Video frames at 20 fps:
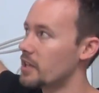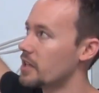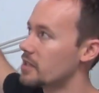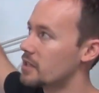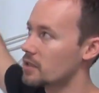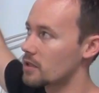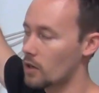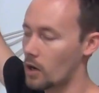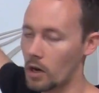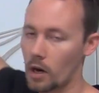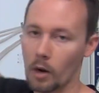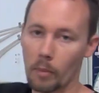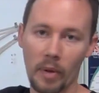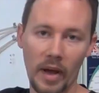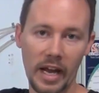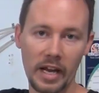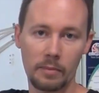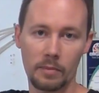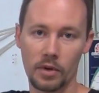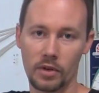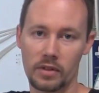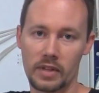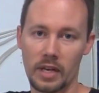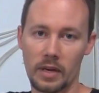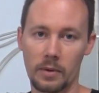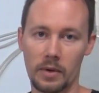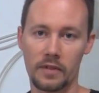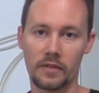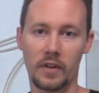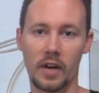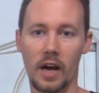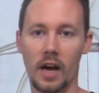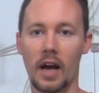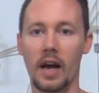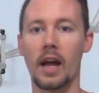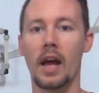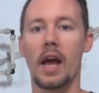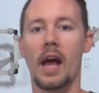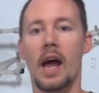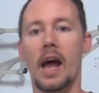and this is on our paint booth that we've
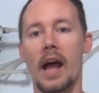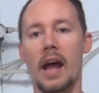got,